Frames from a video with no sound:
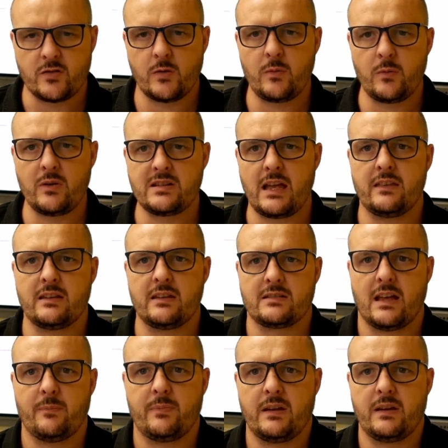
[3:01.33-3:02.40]
So the way we set
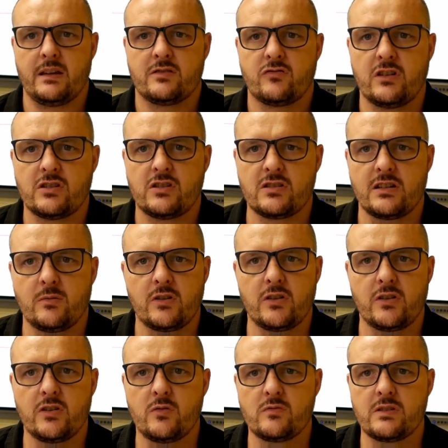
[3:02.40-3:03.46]
this up is traditionally
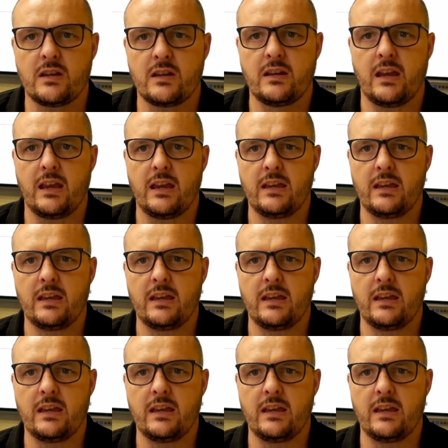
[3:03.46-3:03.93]
when you're using